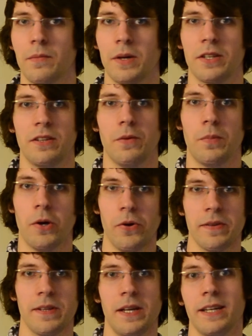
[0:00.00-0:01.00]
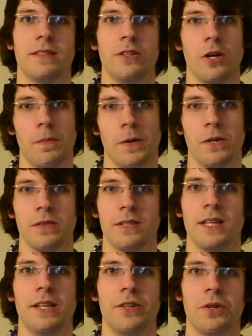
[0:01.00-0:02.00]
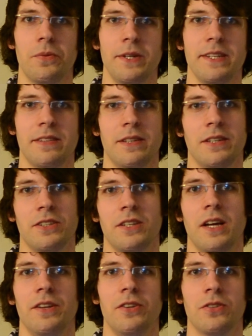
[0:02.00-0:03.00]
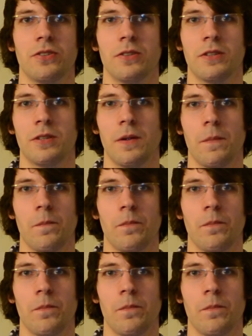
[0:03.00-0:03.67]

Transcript: But your poster, it's your poster, your research, and you should